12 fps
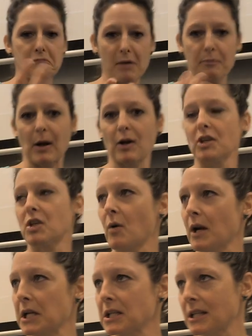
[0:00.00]
That bear is
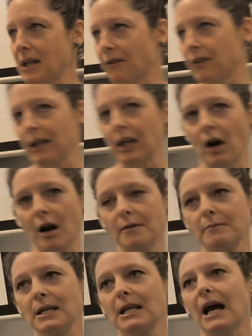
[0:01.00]
going to definitely
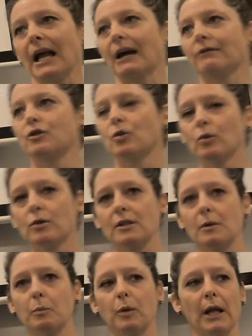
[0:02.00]
harm me. I have tools
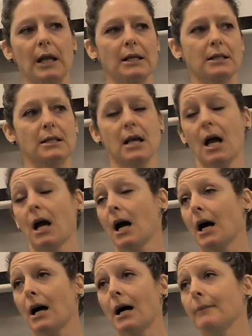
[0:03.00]
in place.
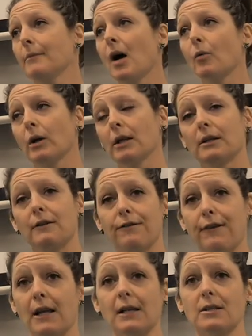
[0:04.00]
I'm not willing to
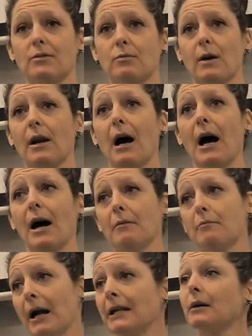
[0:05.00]
face what
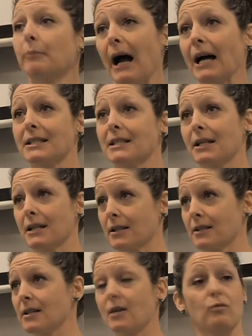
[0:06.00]
my capacity
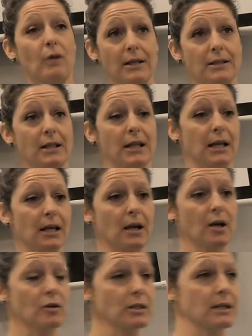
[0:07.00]
is in wrestling
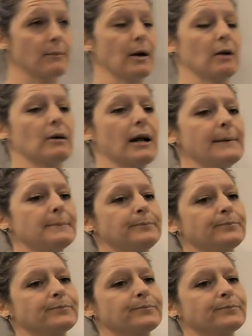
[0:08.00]
a grizzly bear, right?